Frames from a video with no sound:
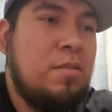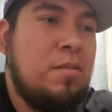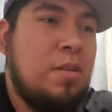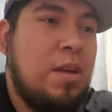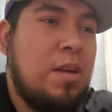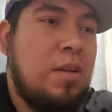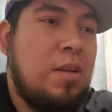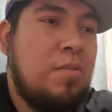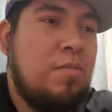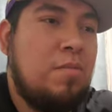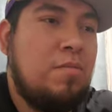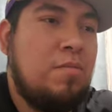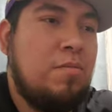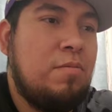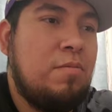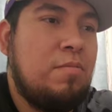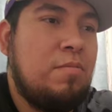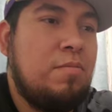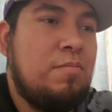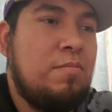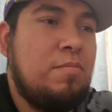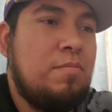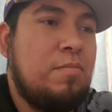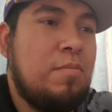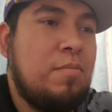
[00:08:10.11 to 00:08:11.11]
I don't know.
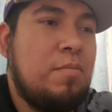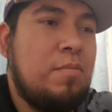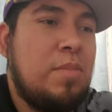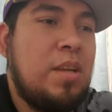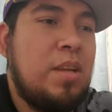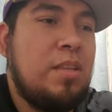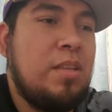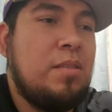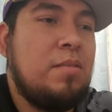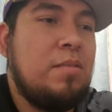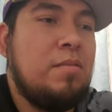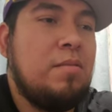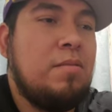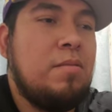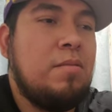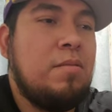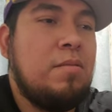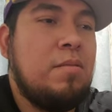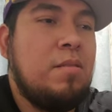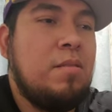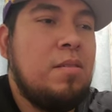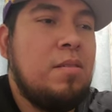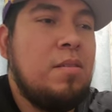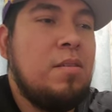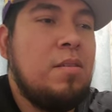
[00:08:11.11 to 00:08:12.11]
Mine... So it was
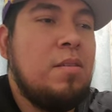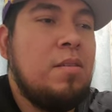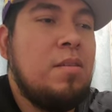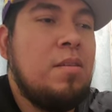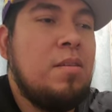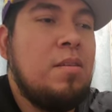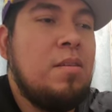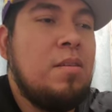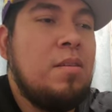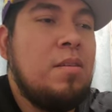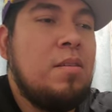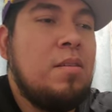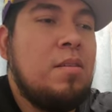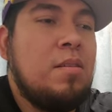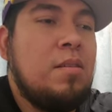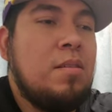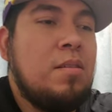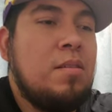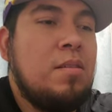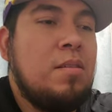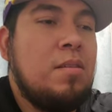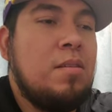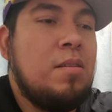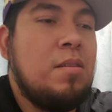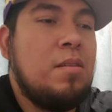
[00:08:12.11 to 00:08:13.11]
temporary
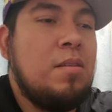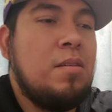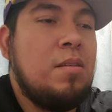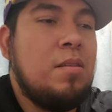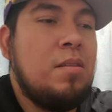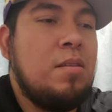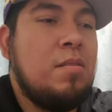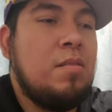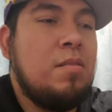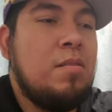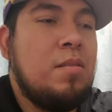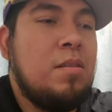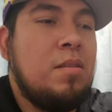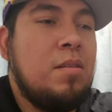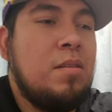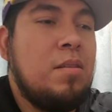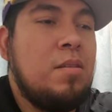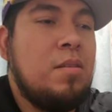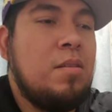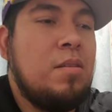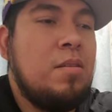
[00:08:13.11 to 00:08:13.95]
unavailable right now.